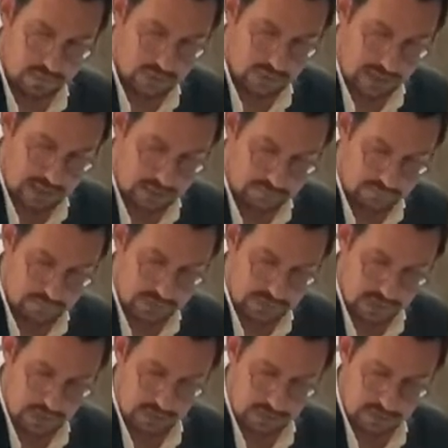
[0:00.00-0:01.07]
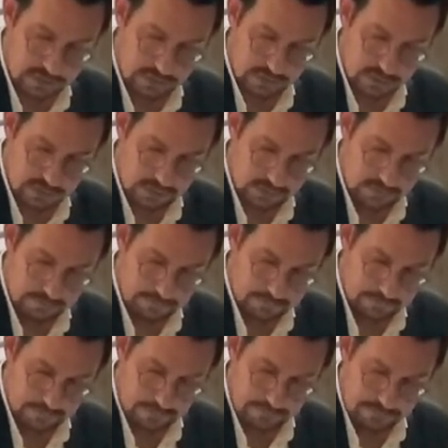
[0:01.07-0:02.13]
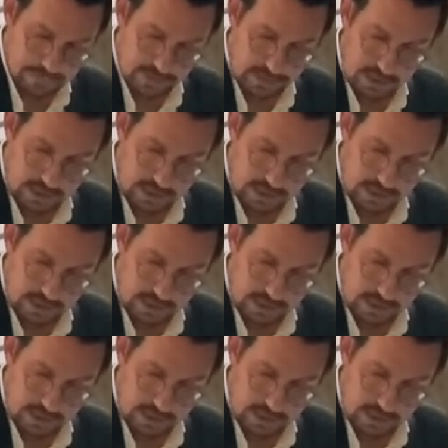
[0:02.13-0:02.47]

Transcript: the land of Israel. He